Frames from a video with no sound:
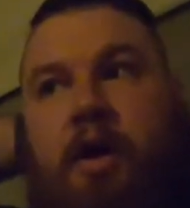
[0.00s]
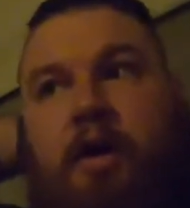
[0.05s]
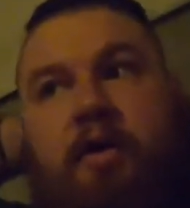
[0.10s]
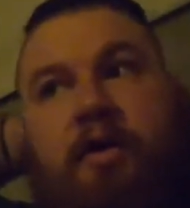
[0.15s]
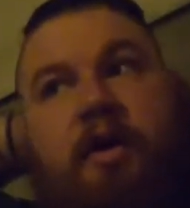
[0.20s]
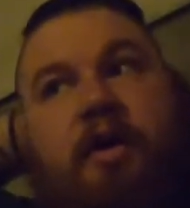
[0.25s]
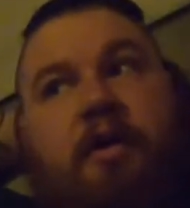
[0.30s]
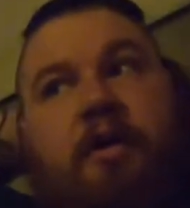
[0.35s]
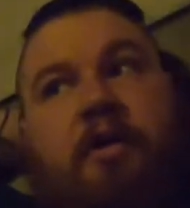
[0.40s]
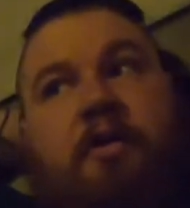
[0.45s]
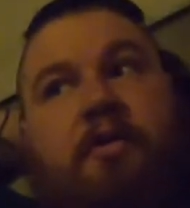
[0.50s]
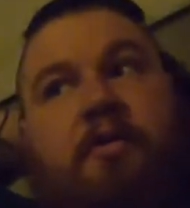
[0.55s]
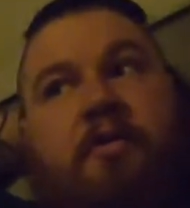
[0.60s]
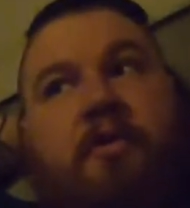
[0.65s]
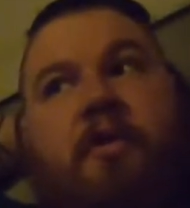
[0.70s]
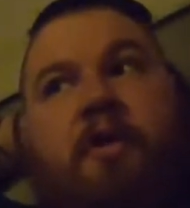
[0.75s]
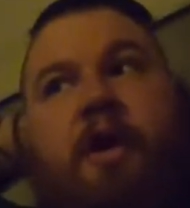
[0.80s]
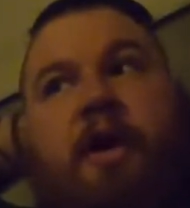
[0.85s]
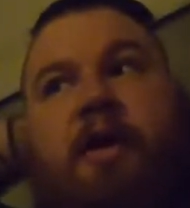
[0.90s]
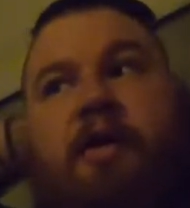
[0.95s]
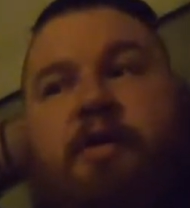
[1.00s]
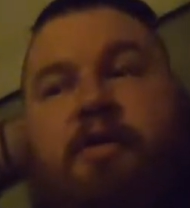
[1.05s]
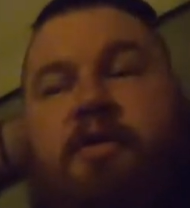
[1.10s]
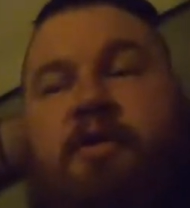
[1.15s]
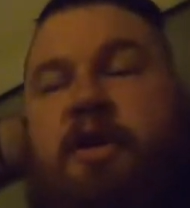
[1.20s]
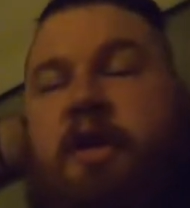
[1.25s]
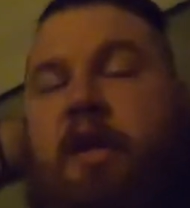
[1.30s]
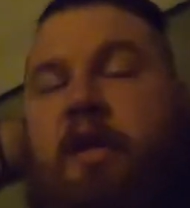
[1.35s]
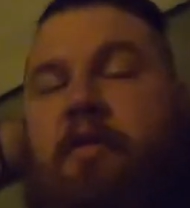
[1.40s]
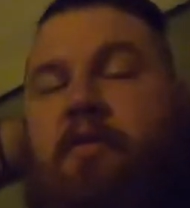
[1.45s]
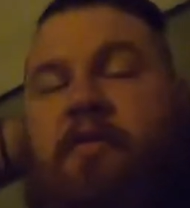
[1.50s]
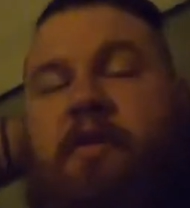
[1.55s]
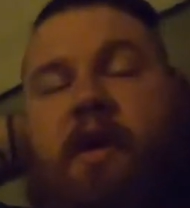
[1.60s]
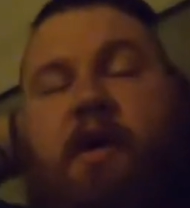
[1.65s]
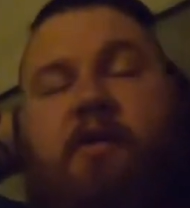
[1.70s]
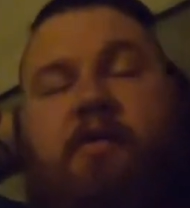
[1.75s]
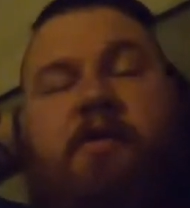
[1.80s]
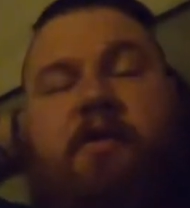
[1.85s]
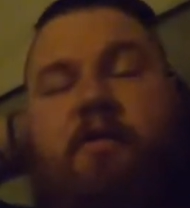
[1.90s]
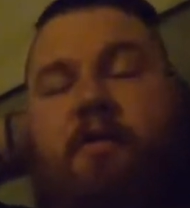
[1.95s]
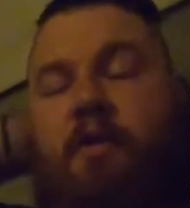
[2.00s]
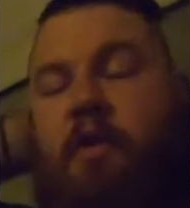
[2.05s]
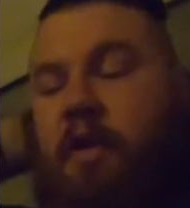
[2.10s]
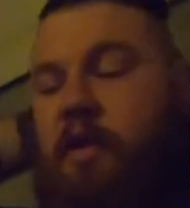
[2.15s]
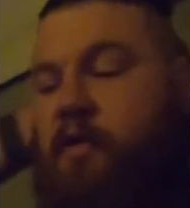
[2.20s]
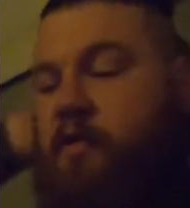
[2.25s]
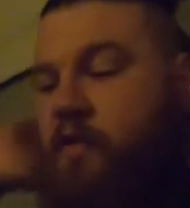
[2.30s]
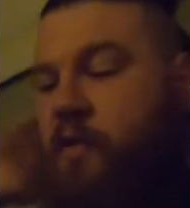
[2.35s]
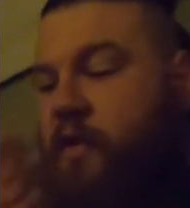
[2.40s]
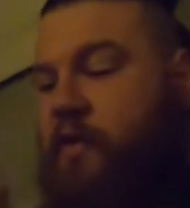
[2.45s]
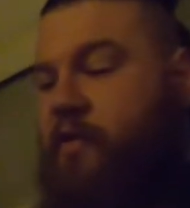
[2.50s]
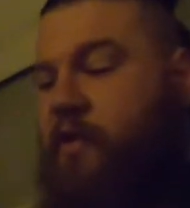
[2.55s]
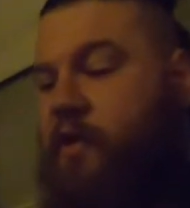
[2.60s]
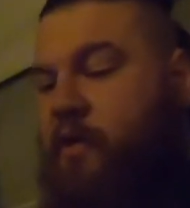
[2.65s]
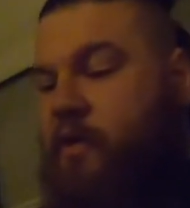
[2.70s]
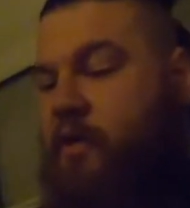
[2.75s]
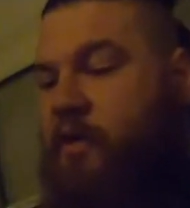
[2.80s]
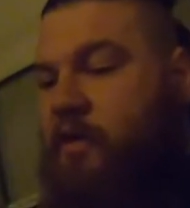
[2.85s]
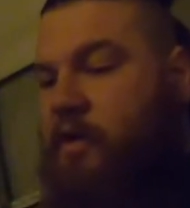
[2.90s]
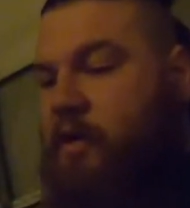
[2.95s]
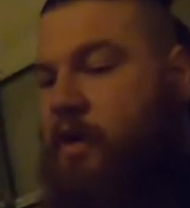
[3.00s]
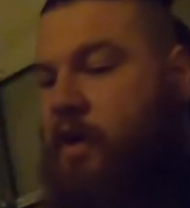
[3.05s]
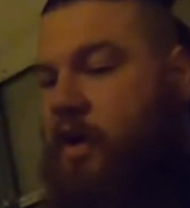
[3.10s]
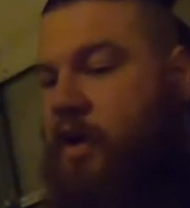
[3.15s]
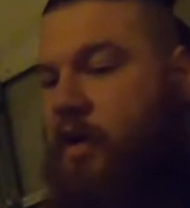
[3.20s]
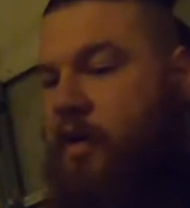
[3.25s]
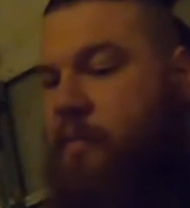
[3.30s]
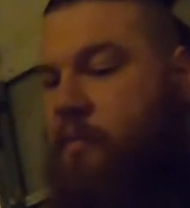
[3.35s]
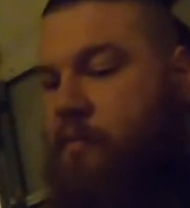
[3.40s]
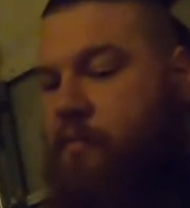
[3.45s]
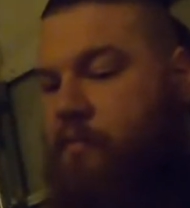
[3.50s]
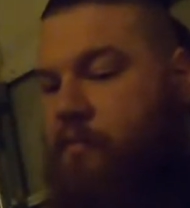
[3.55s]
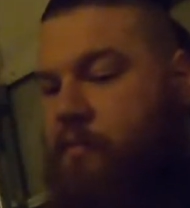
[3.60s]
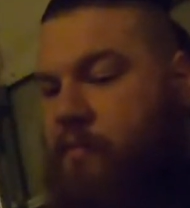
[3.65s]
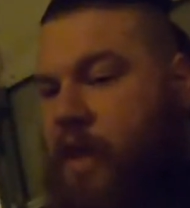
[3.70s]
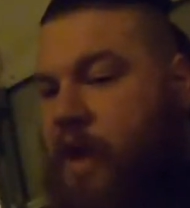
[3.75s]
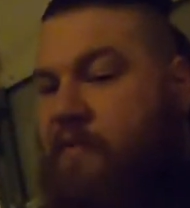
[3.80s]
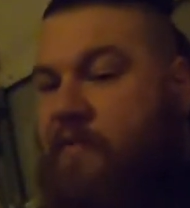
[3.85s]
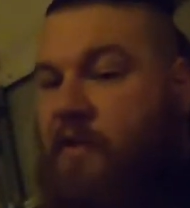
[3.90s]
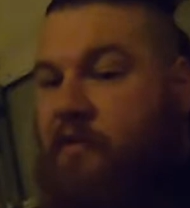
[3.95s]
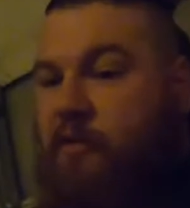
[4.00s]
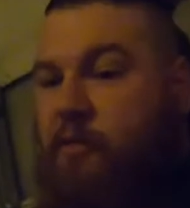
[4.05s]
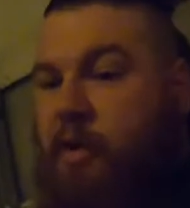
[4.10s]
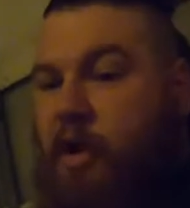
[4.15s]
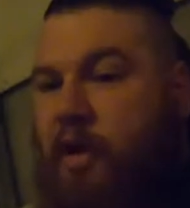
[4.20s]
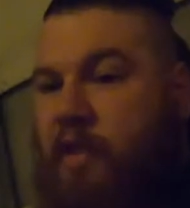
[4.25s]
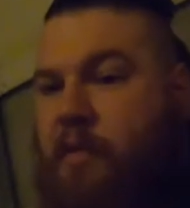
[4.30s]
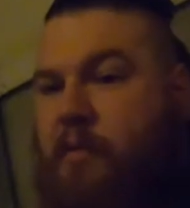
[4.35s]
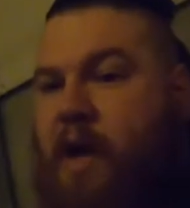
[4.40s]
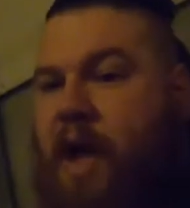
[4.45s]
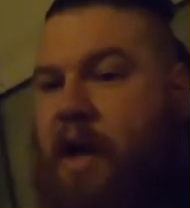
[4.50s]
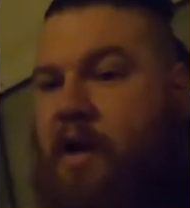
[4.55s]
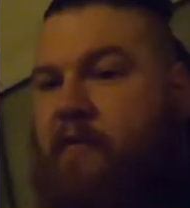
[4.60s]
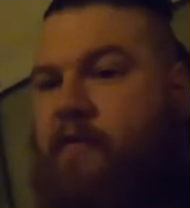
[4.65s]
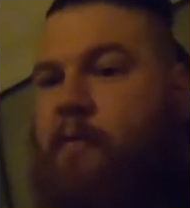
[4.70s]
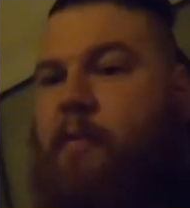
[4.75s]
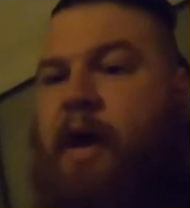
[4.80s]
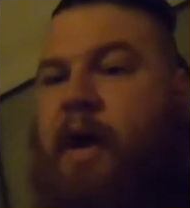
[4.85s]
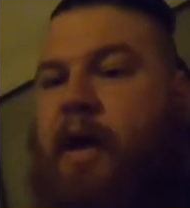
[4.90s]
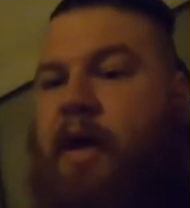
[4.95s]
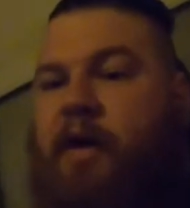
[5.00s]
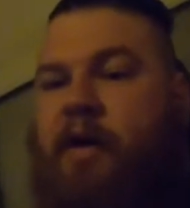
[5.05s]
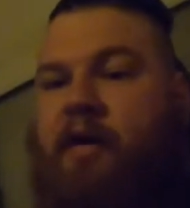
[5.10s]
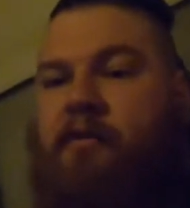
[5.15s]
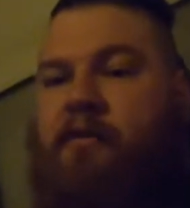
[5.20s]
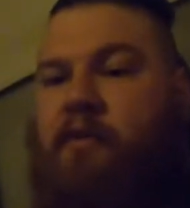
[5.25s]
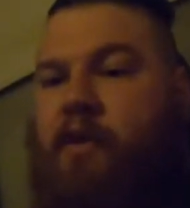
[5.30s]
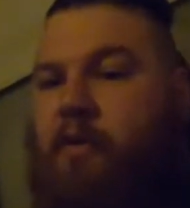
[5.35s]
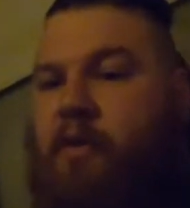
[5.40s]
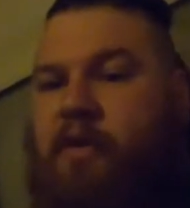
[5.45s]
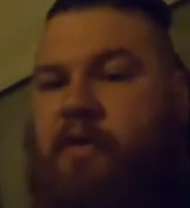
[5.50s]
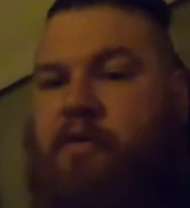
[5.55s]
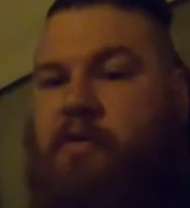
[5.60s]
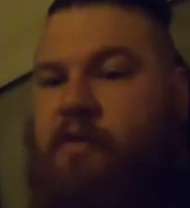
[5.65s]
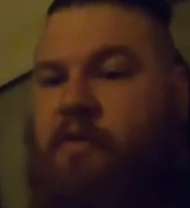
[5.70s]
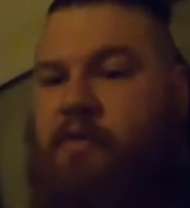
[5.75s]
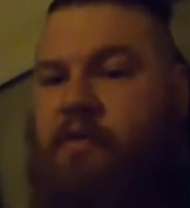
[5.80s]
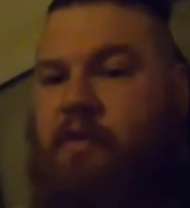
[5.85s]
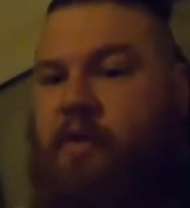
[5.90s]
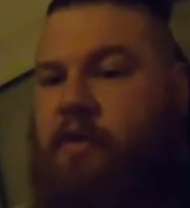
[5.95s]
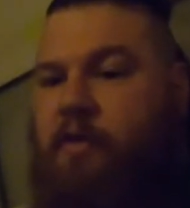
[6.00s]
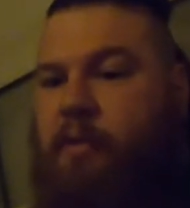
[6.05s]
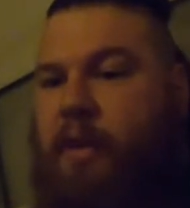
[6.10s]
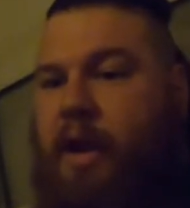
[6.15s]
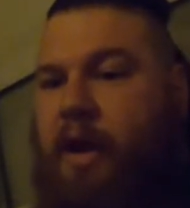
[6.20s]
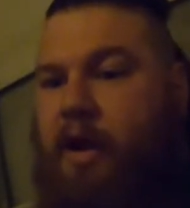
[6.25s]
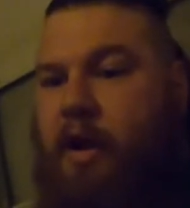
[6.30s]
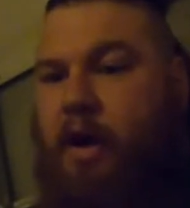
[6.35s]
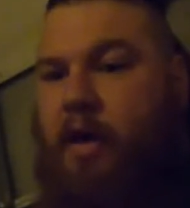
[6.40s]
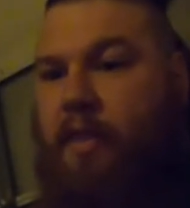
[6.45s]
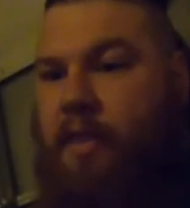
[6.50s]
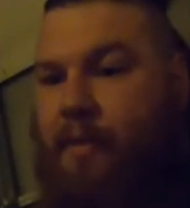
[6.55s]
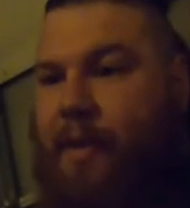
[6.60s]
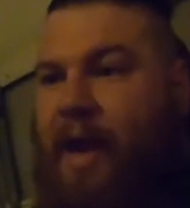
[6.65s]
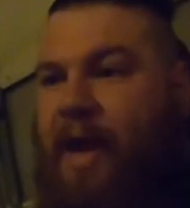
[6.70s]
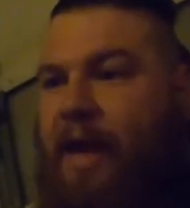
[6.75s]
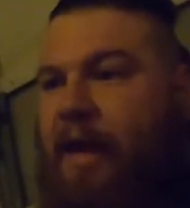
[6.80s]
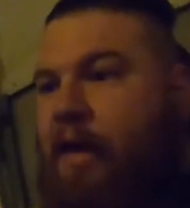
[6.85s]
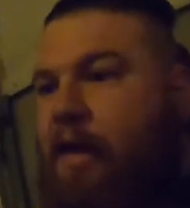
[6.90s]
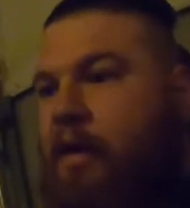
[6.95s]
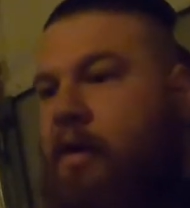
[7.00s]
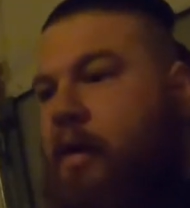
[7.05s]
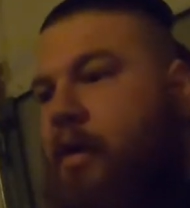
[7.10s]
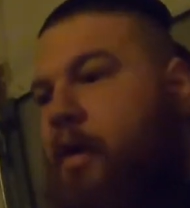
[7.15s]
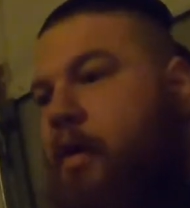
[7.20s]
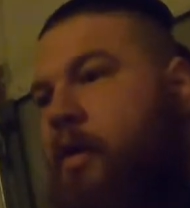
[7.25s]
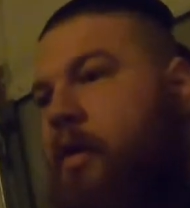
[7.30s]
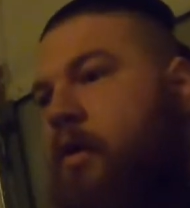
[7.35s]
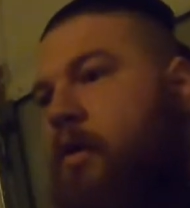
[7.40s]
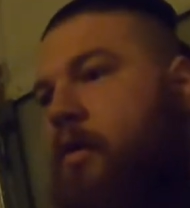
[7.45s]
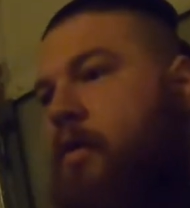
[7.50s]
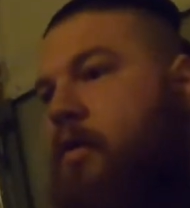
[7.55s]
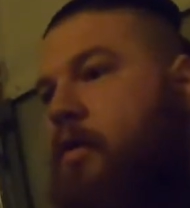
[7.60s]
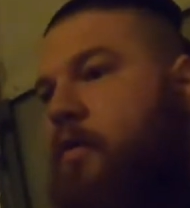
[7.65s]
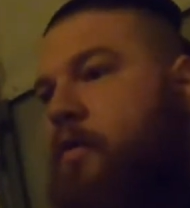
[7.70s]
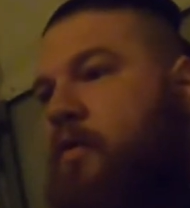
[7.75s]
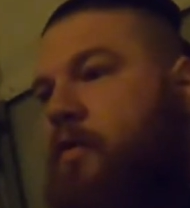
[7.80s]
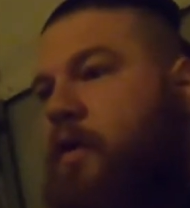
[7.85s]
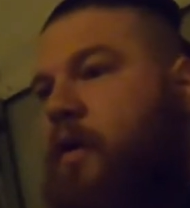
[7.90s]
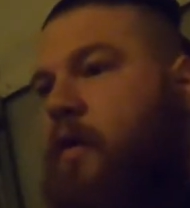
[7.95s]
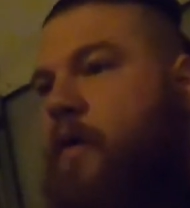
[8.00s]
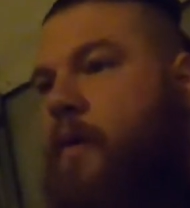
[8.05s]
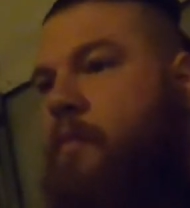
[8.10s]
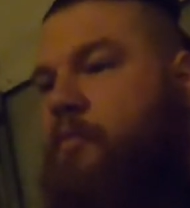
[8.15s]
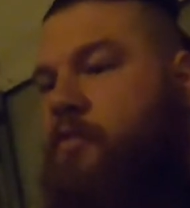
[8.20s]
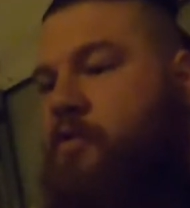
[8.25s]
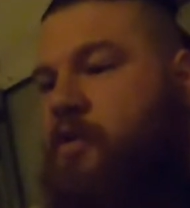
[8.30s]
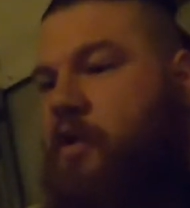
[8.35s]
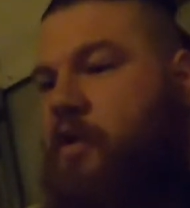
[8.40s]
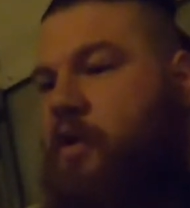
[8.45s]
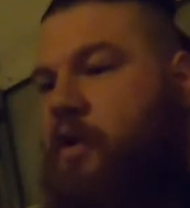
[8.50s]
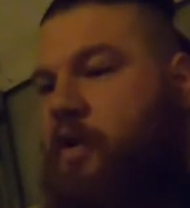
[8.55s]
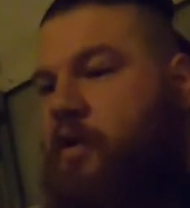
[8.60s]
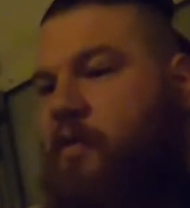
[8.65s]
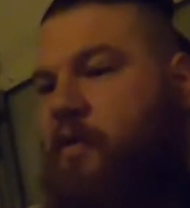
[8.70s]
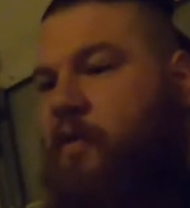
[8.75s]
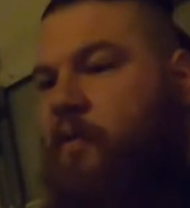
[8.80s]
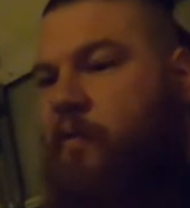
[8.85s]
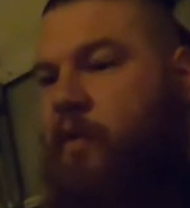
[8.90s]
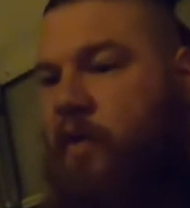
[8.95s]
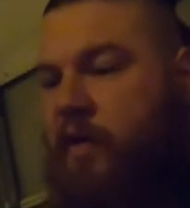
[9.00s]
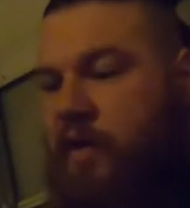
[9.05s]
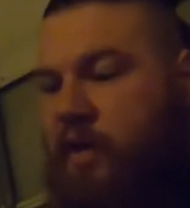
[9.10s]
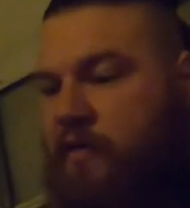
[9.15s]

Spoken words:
to get her used to it, and she says she really enjoys it. I've never been on the back of a bike. I've always just been on the bike. So I'm sure it's a completely